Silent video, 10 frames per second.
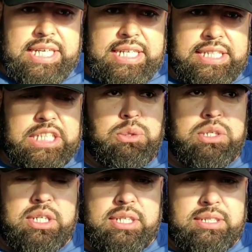and they
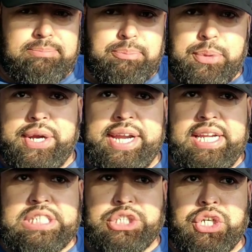were
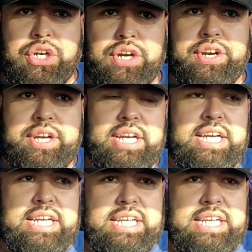praying to her,